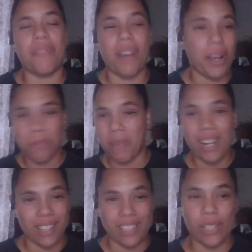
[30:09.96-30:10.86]

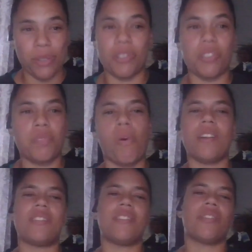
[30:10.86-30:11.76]
automatically goes to
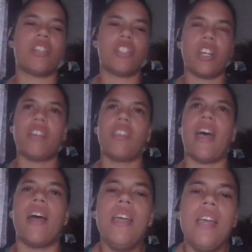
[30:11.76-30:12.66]
sports. And so I shared
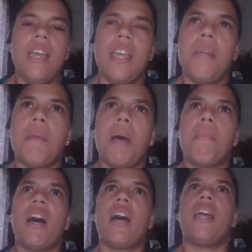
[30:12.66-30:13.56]
that in my
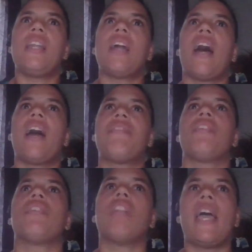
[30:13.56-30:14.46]
mind. I
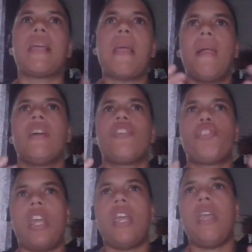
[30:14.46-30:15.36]
feel like
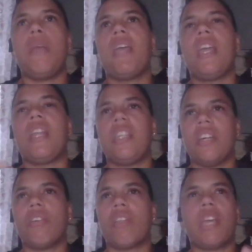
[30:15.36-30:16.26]
shame and
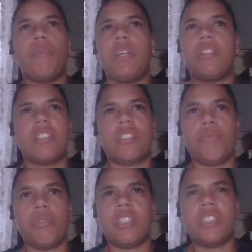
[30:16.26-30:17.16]
guilt, like we just
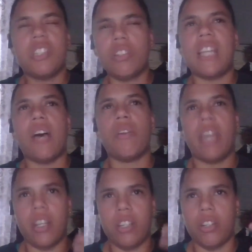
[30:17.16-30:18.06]
distilled down
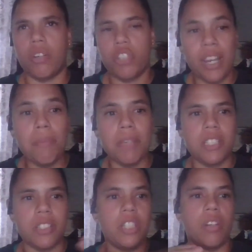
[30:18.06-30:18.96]
that, shame
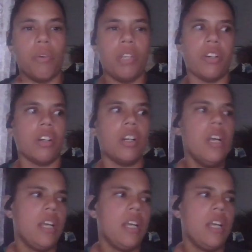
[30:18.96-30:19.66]
is, you're